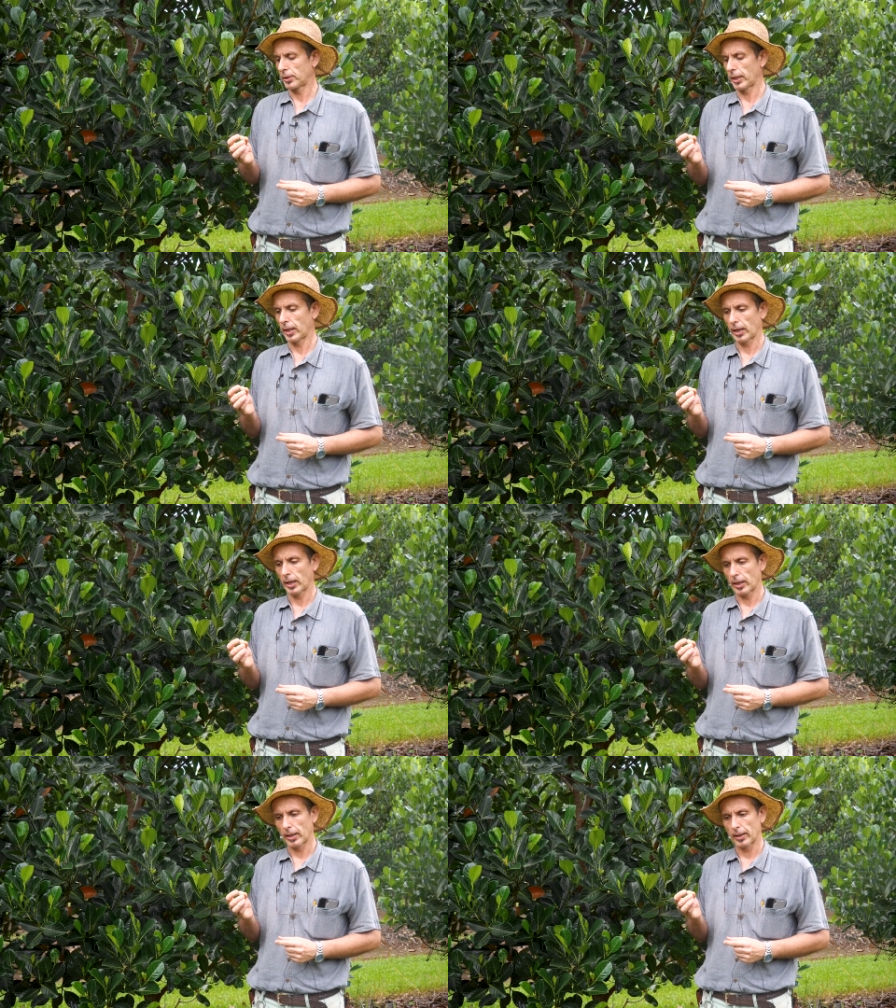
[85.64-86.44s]

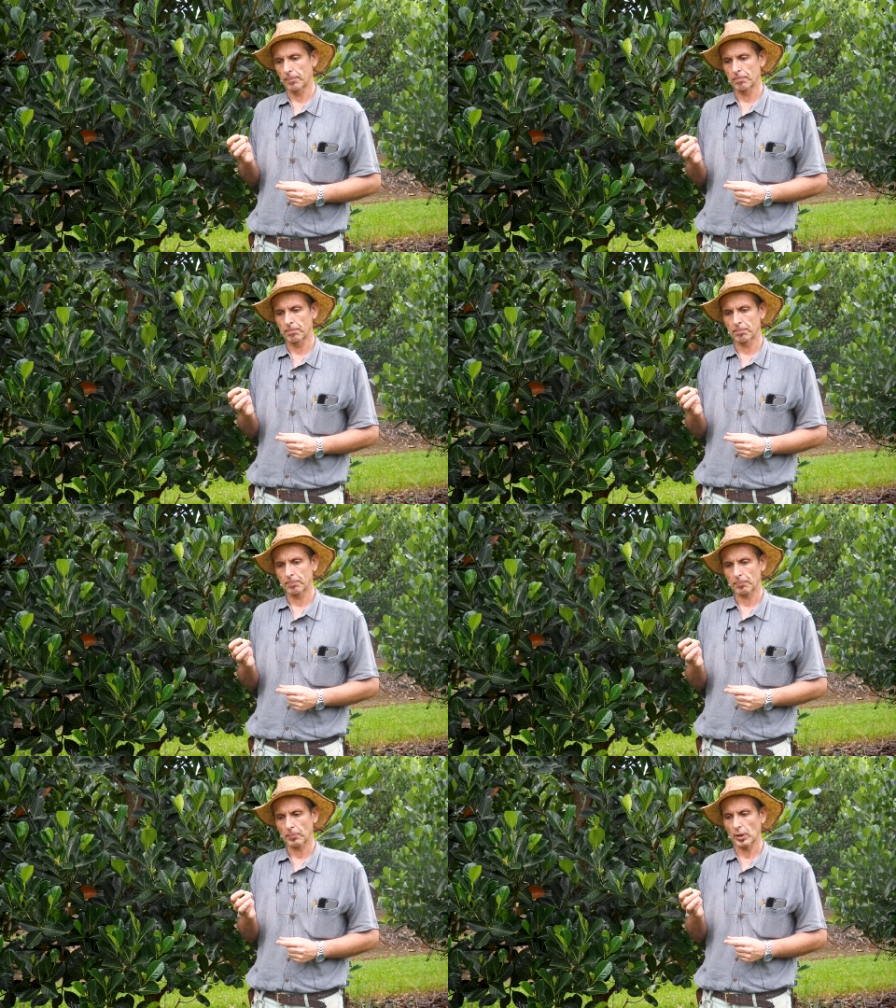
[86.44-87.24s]
the
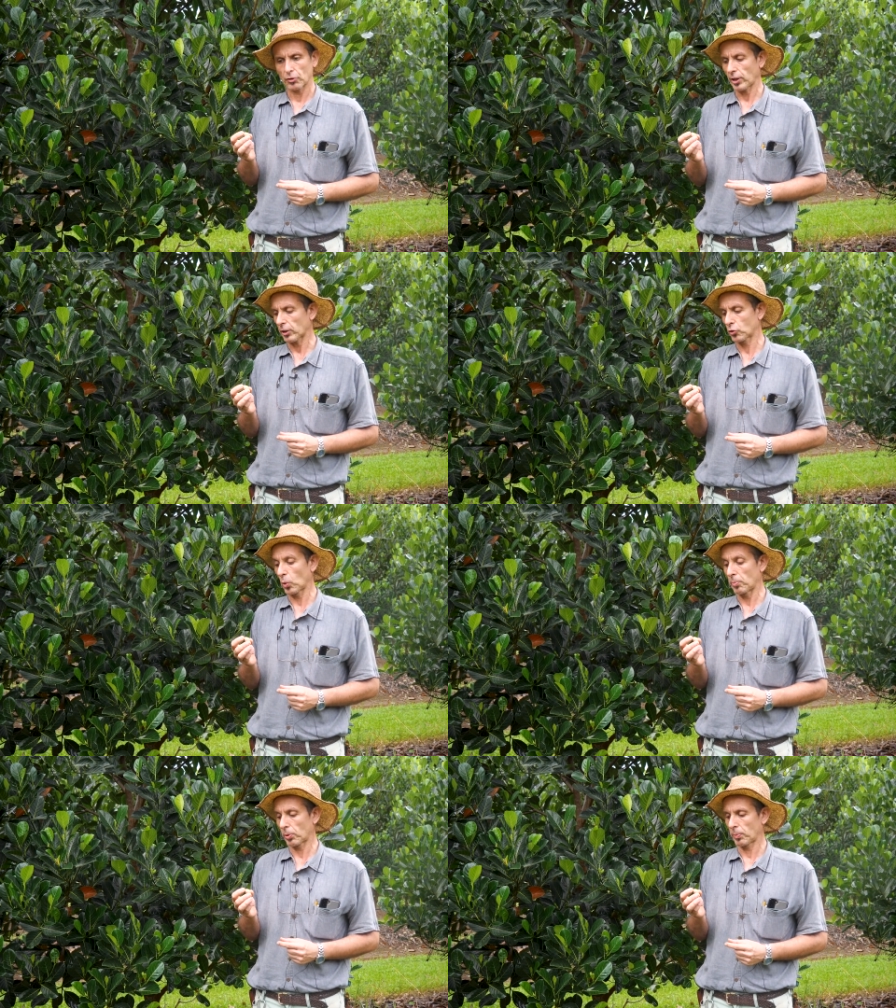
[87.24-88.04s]
um,
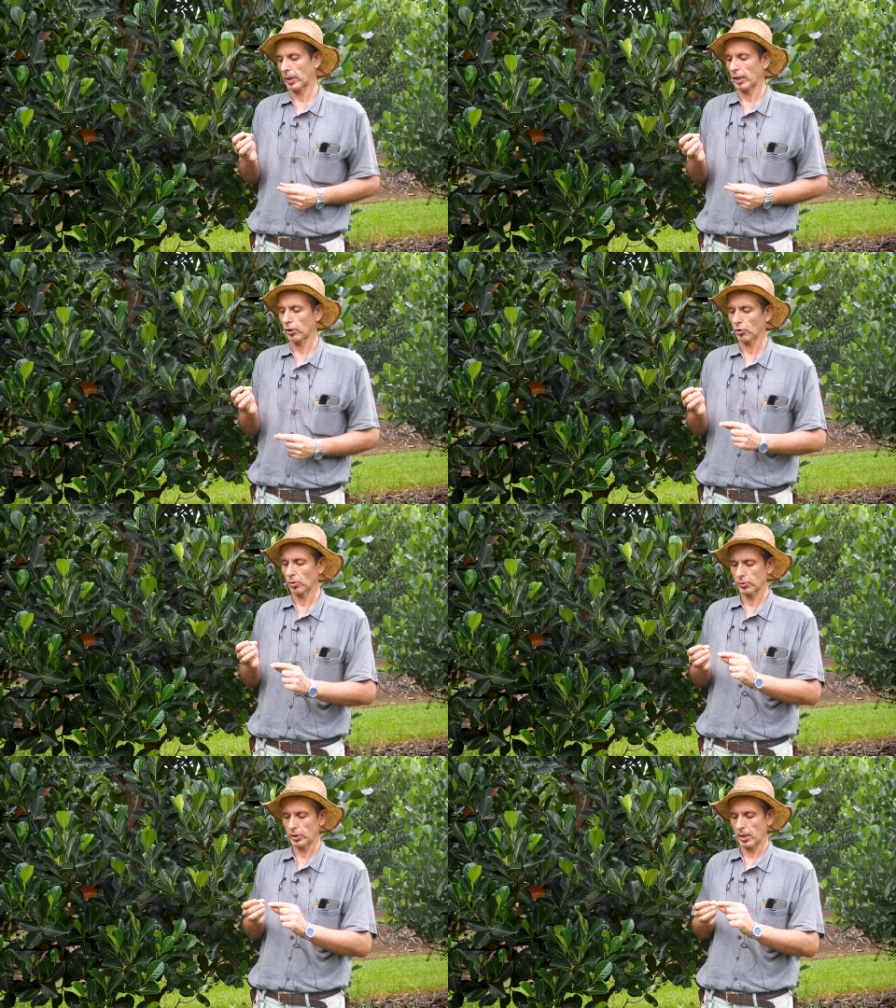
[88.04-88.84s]
sexual
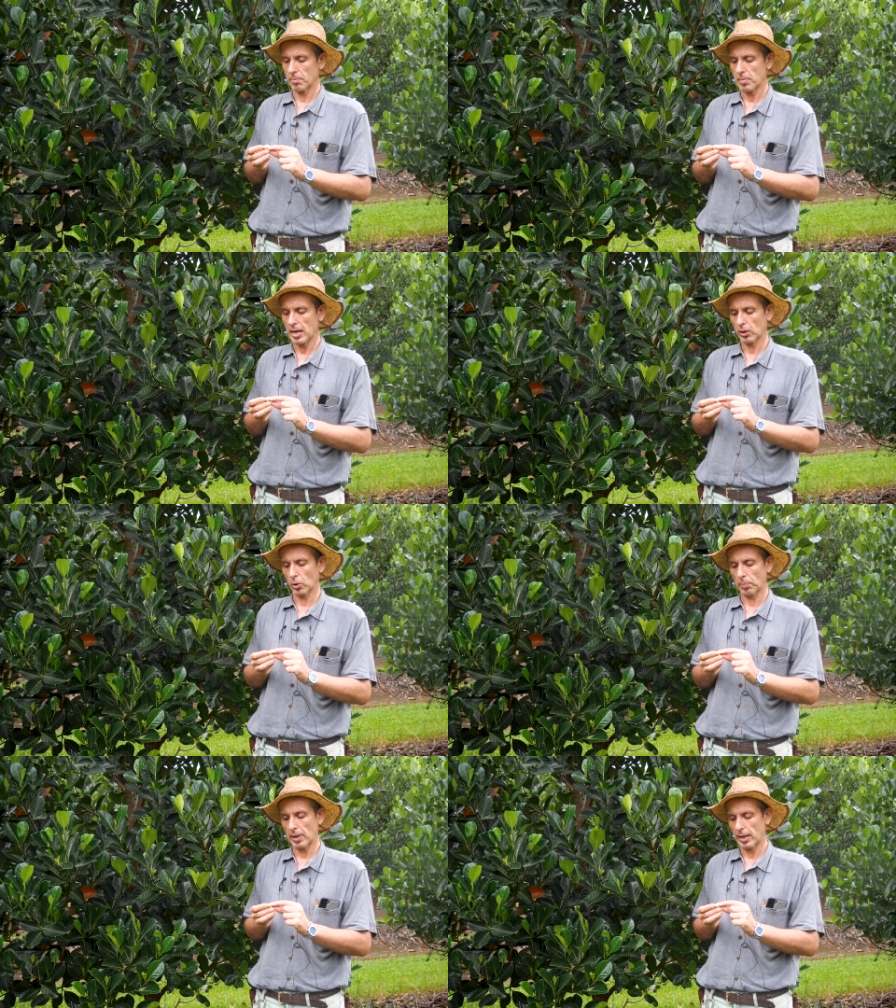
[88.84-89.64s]
propagation, the
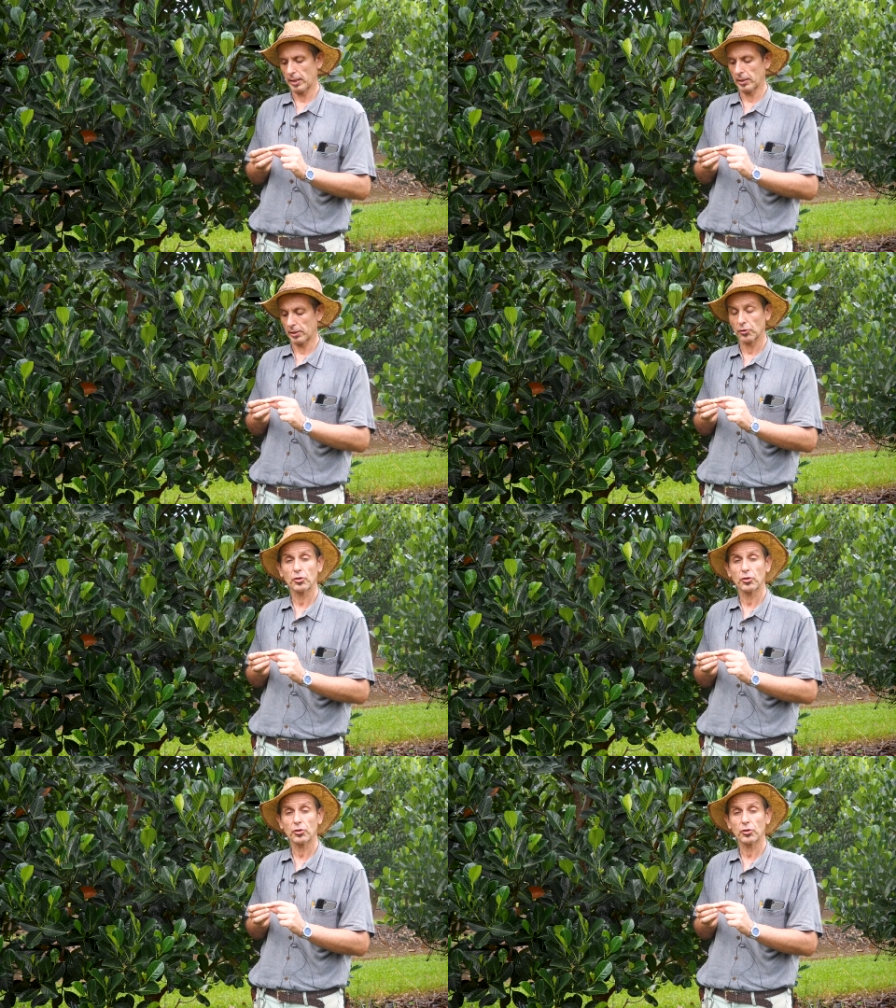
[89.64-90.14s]
macropyle